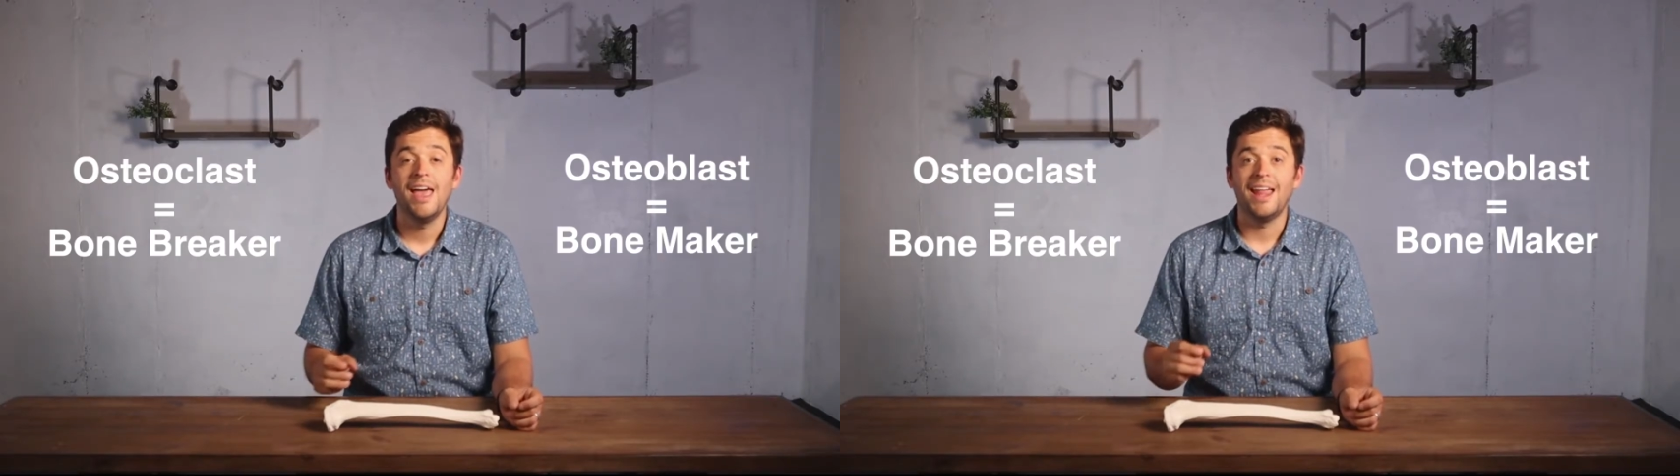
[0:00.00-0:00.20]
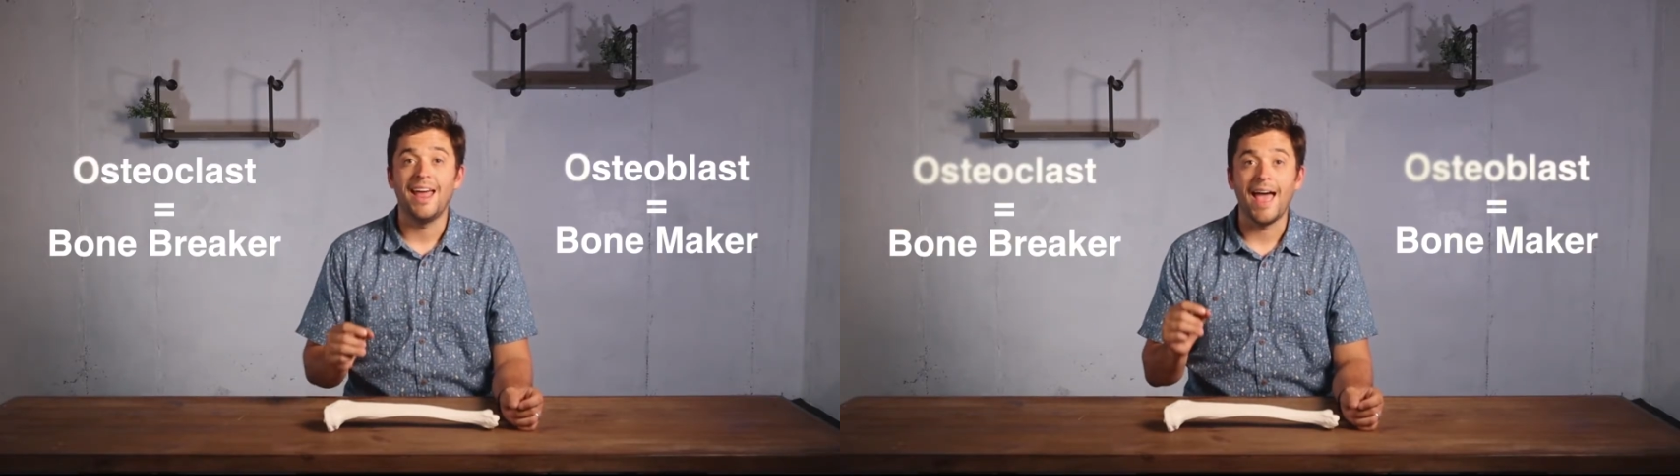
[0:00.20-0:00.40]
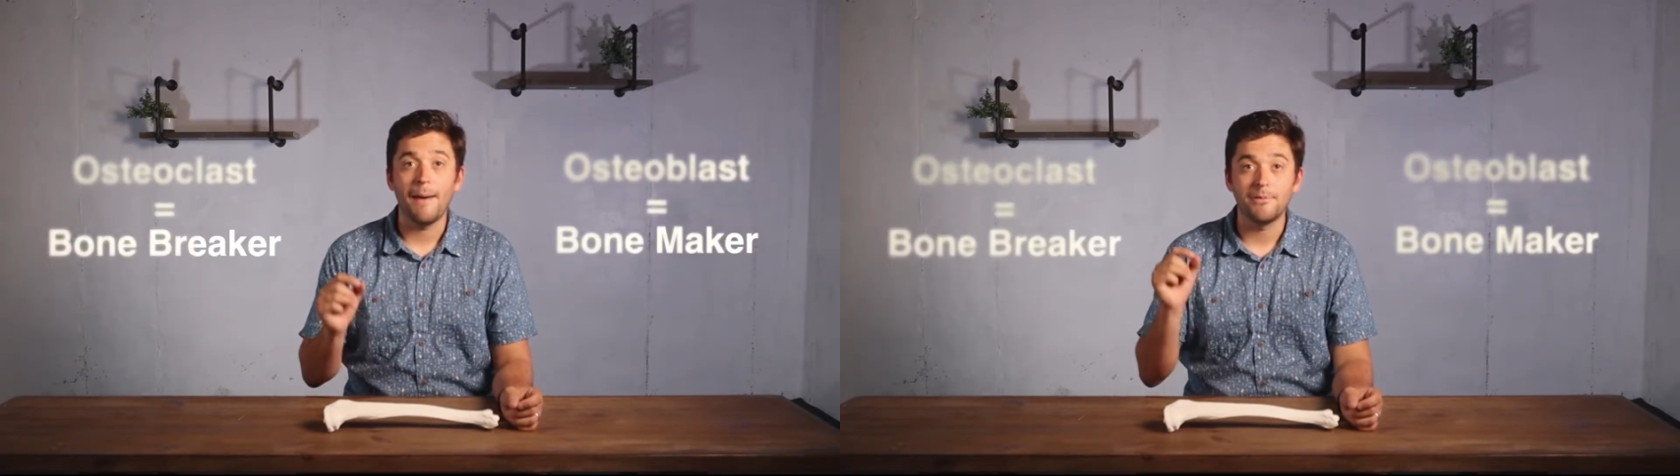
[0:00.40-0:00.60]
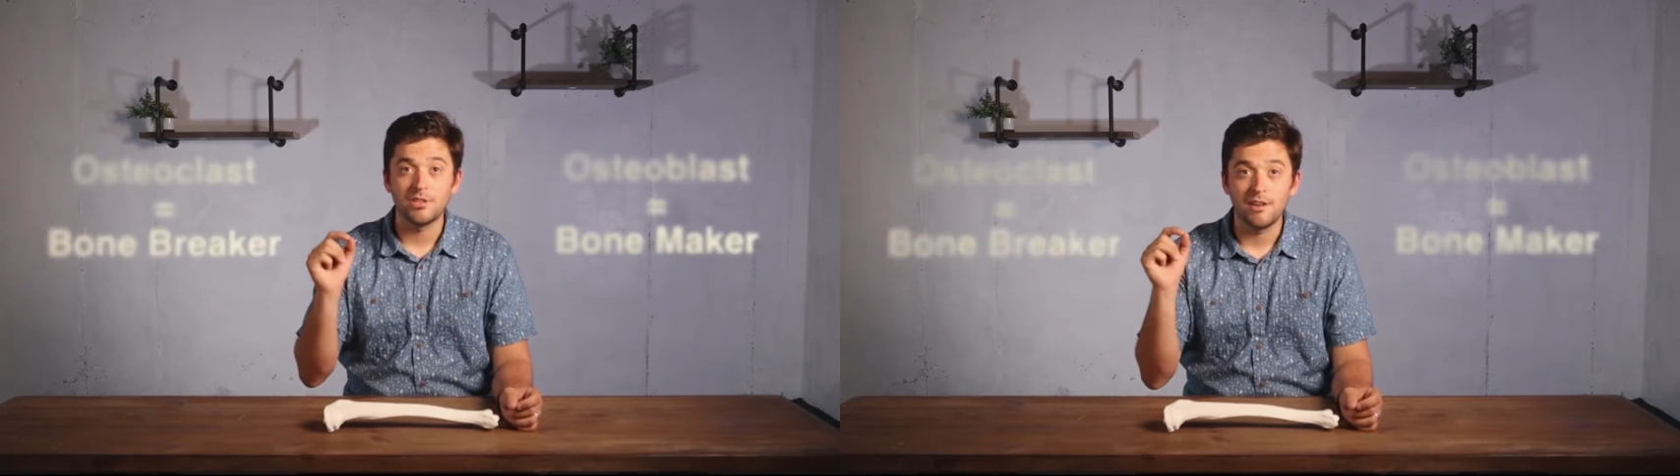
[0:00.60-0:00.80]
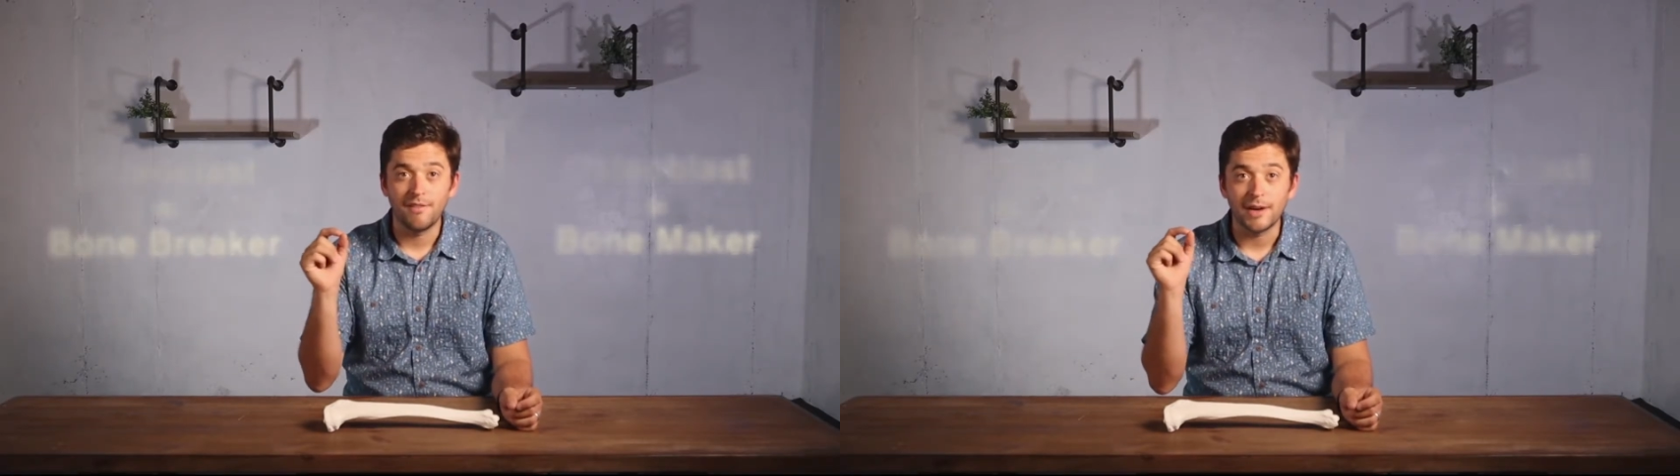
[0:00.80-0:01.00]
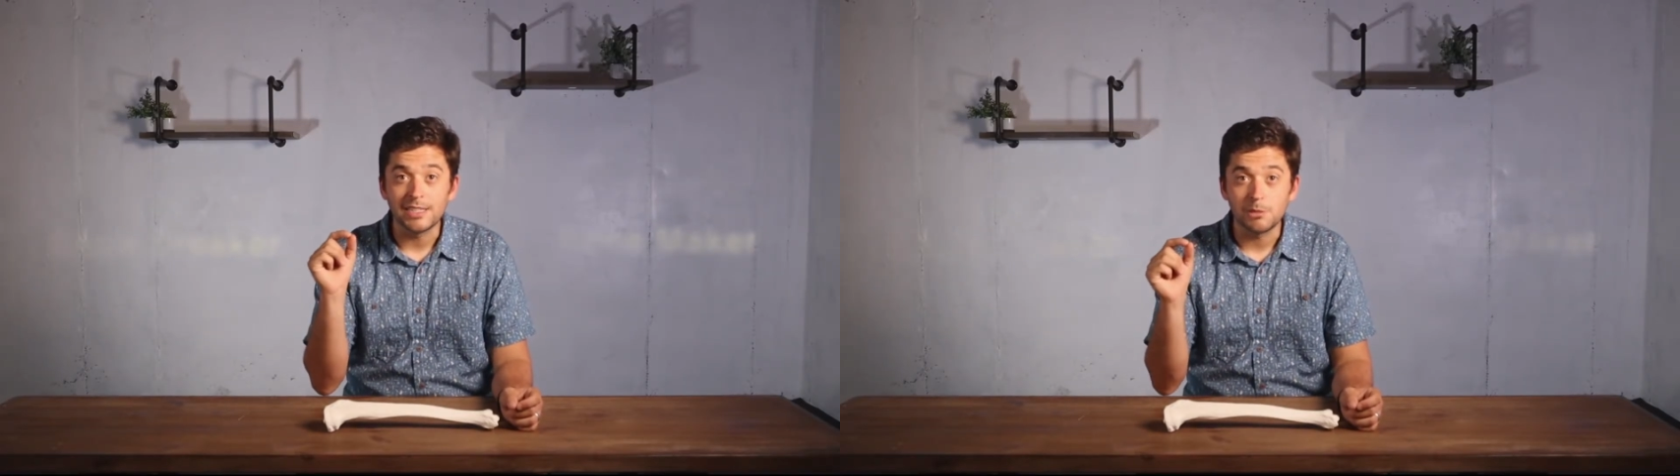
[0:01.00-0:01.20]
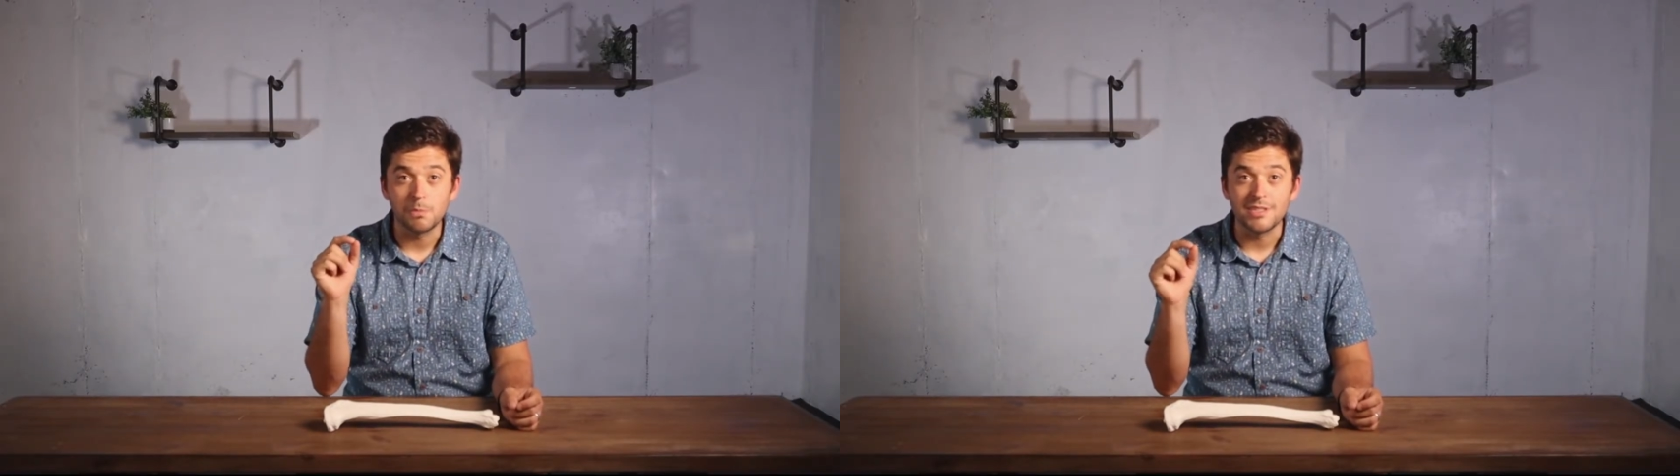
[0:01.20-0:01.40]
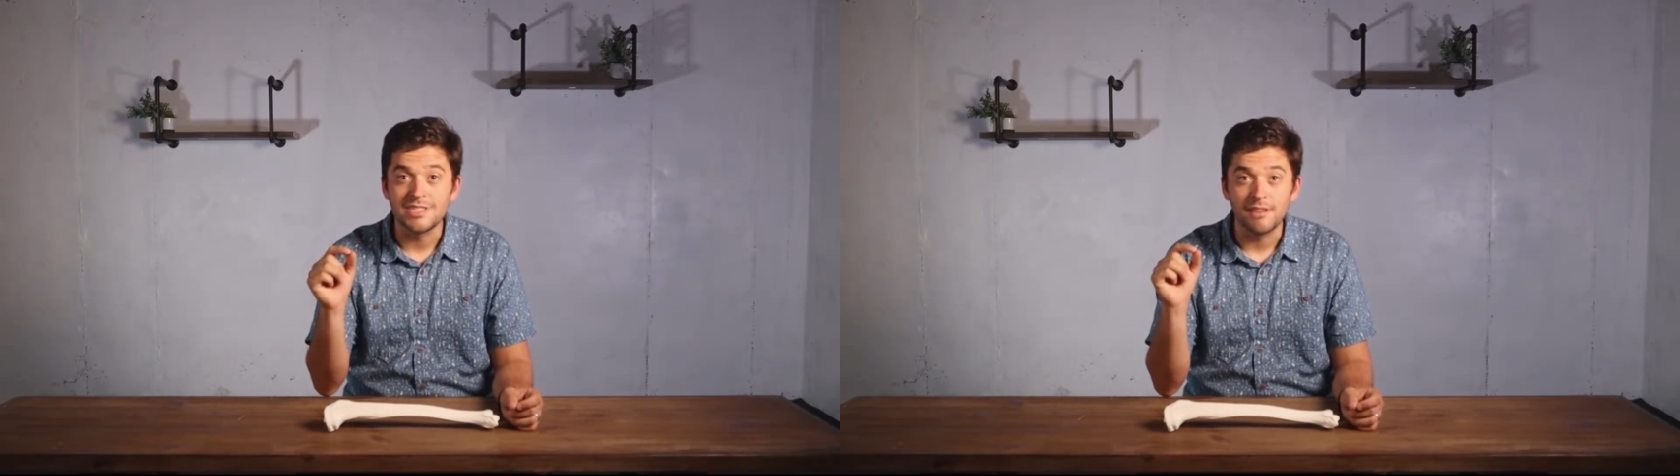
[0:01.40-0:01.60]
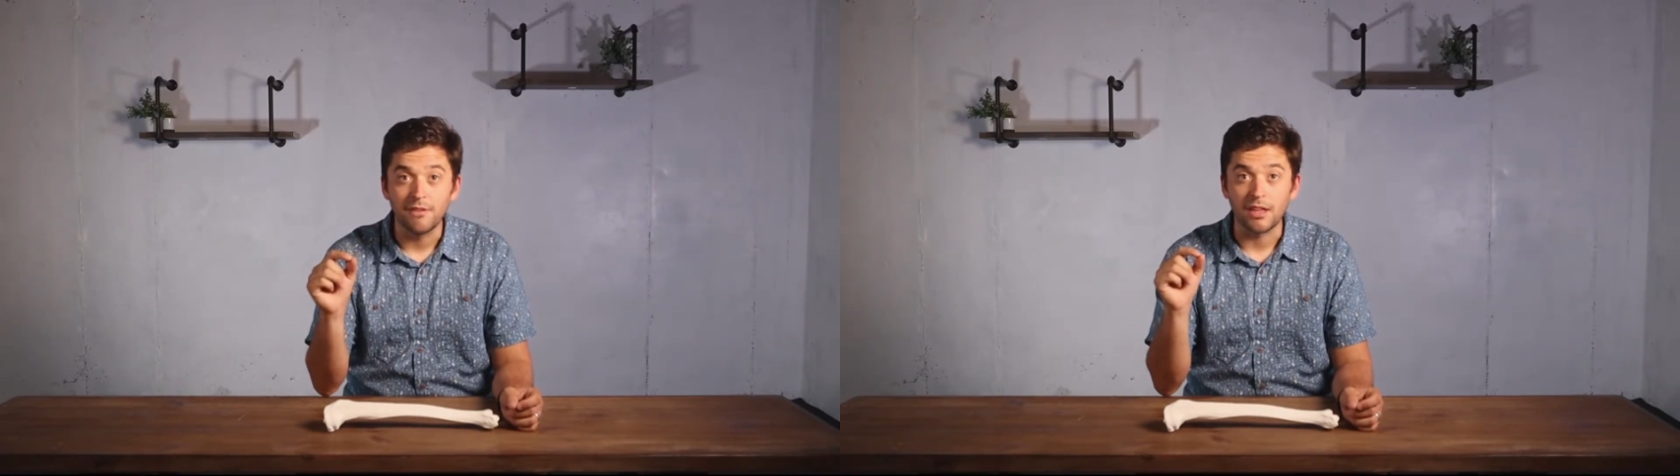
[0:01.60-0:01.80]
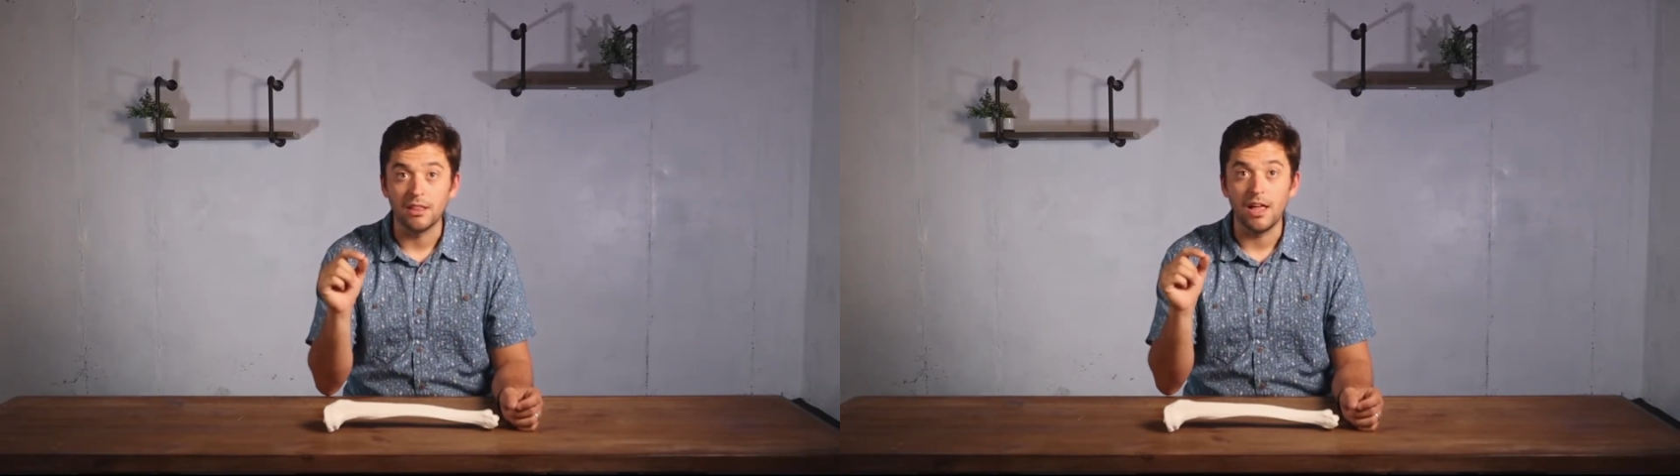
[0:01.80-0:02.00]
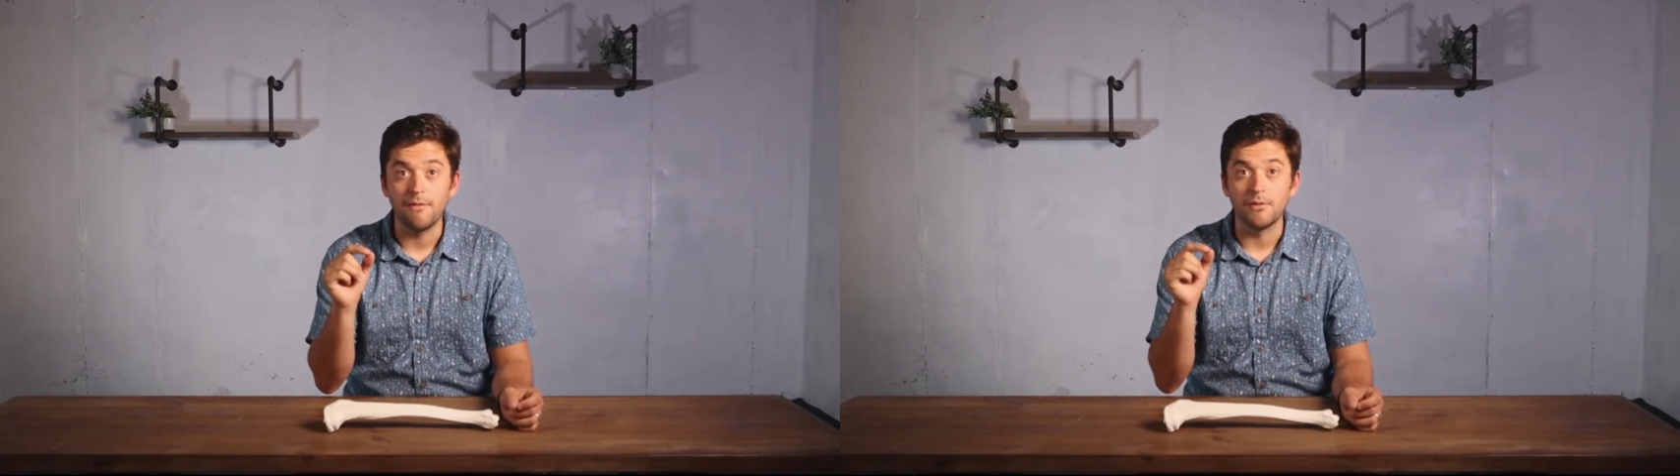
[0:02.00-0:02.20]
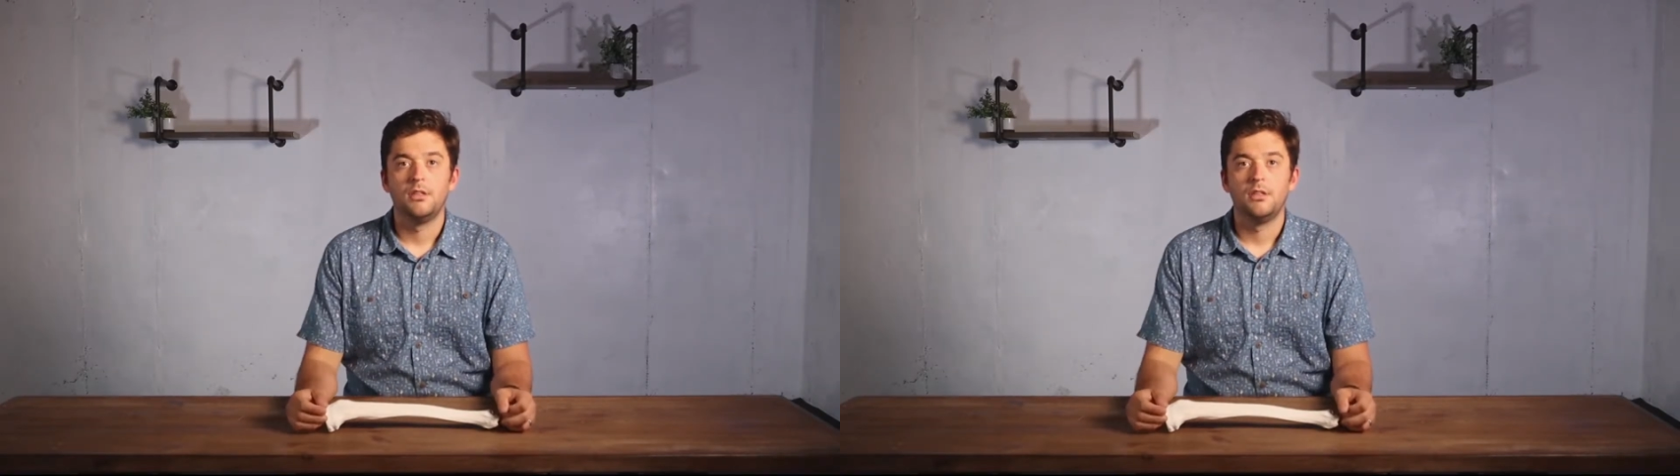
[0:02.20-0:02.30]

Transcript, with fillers: and it happens on a very specific level.